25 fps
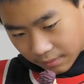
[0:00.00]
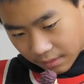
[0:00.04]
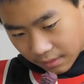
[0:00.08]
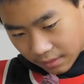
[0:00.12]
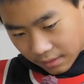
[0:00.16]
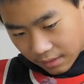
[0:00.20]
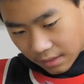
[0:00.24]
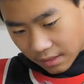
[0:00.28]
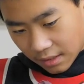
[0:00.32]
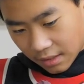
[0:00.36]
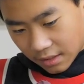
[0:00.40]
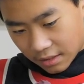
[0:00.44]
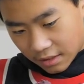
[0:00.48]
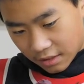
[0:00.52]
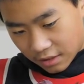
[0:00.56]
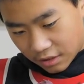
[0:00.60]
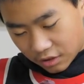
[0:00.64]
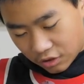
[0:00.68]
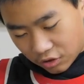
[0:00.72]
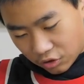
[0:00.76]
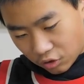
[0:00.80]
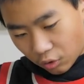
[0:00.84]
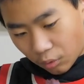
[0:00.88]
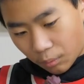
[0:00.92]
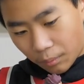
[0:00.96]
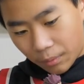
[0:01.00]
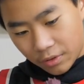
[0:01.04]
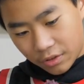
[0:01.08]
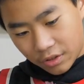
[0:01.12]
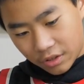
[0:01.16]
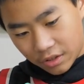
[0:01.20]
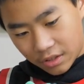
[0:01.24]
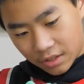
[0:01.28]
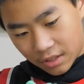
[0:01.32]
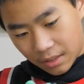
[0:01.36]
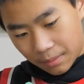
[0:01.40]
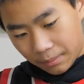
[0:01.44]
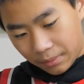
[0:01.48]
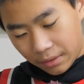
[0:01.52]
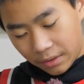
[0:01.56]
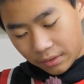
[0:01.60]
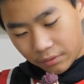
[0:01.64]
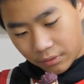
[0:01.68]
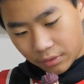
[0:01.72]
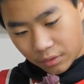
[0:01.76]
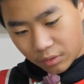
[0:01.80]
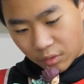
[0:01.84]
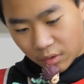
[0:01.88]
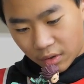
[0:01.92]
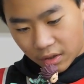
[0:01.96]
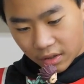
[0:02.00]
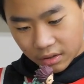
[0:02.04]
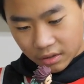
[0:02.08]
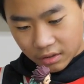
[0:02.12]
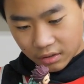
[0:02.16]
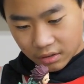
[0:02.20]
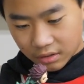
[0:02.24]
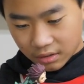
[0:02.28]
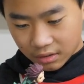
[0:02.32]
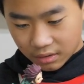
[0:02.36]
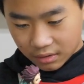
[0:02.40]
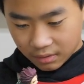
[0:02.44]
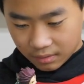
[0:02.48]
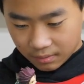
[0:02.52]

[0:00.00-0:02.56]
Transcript: This is so much assembly required.